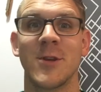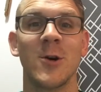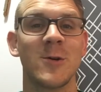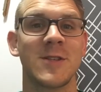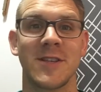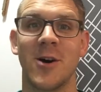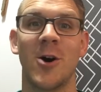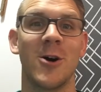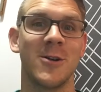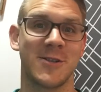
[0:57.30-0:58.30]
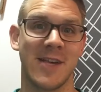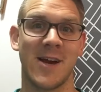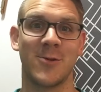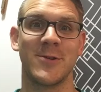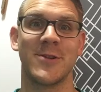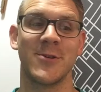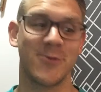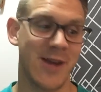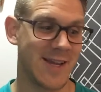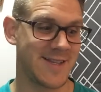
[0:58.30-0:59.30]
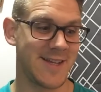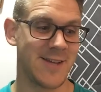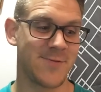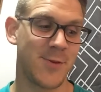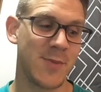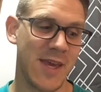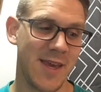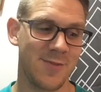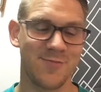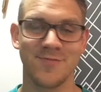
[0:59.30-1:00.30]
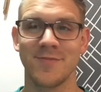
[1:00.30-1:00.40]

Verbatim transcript: Those all sound great. And for me,